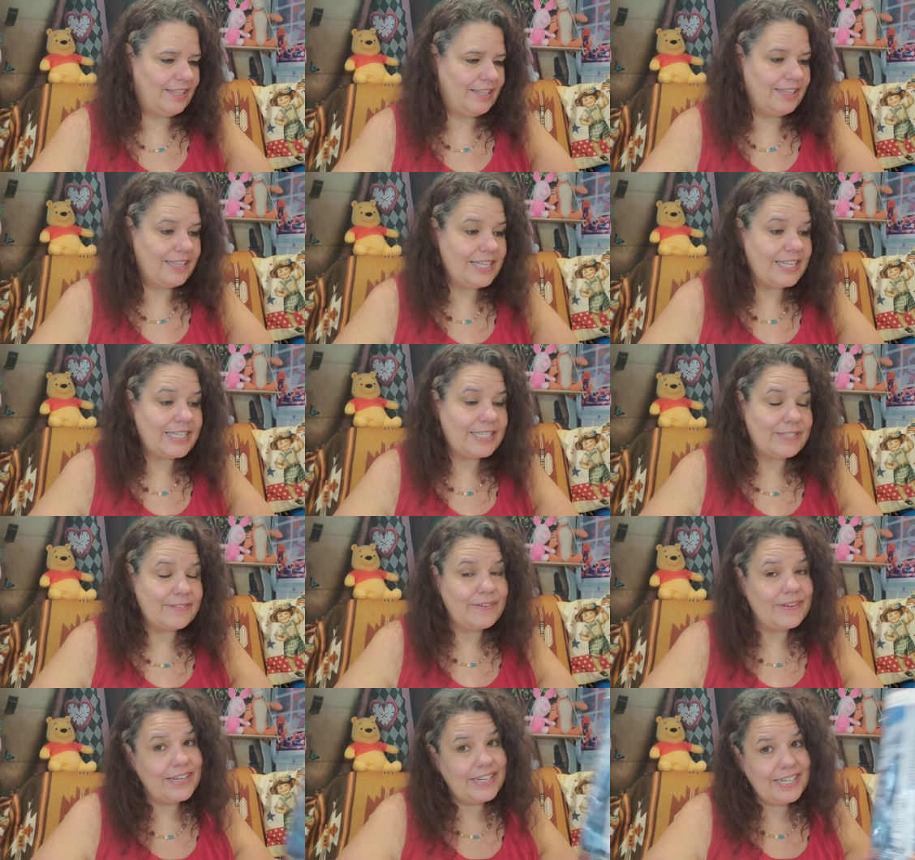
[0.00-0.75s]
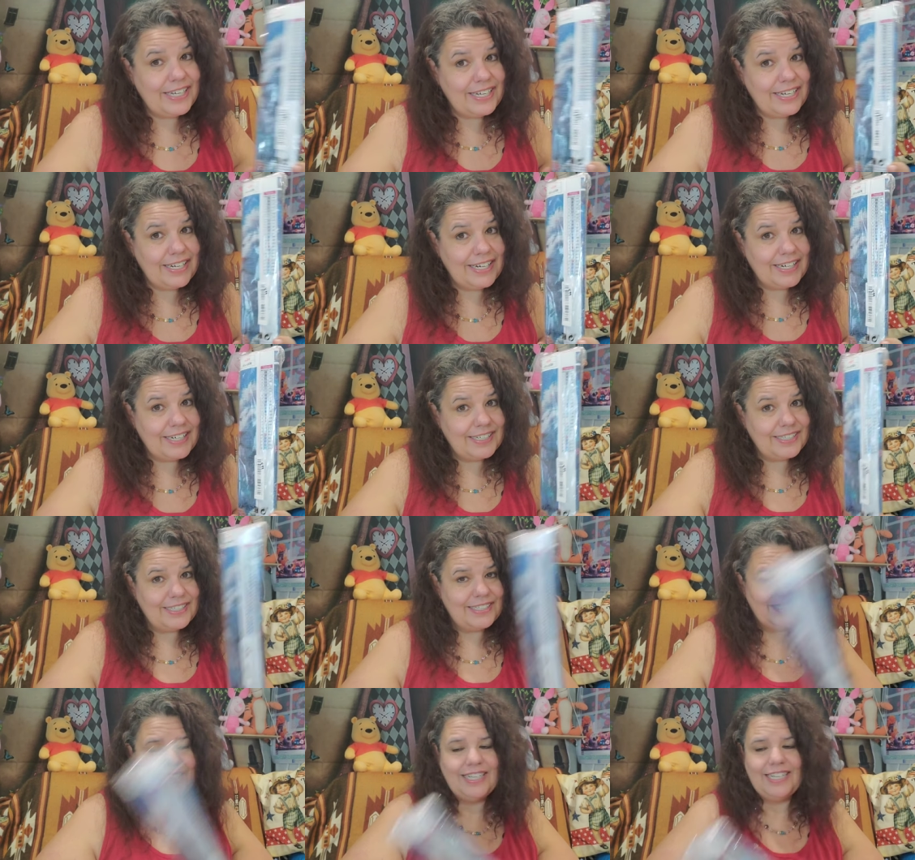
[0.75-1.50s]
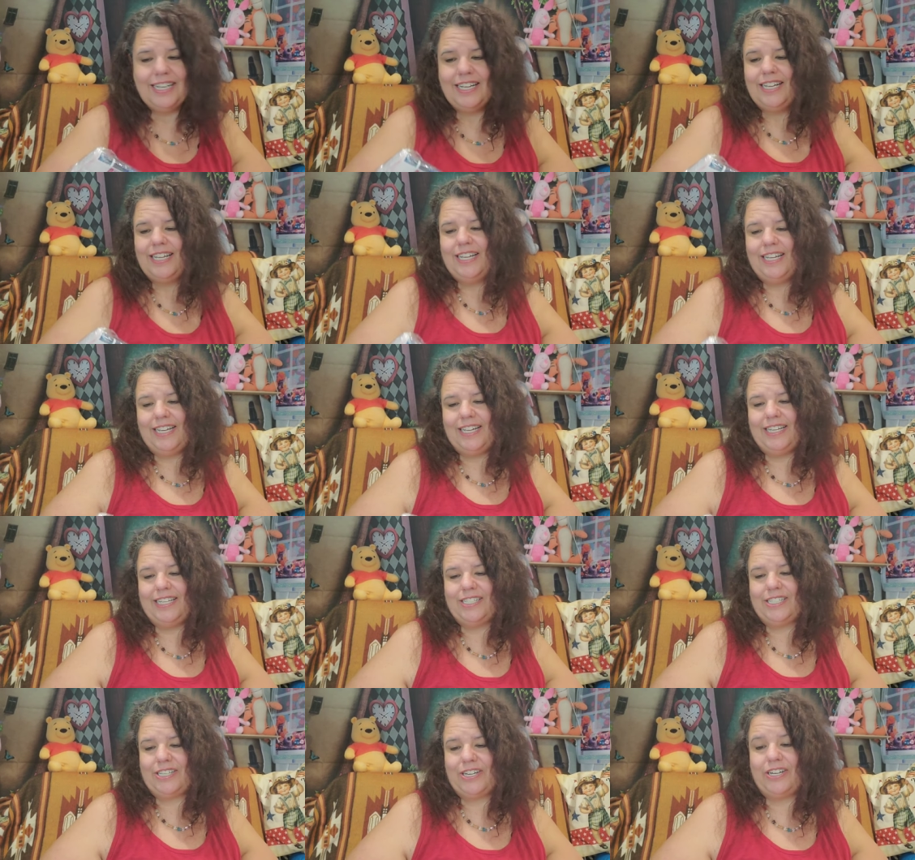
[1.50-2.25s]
This one here is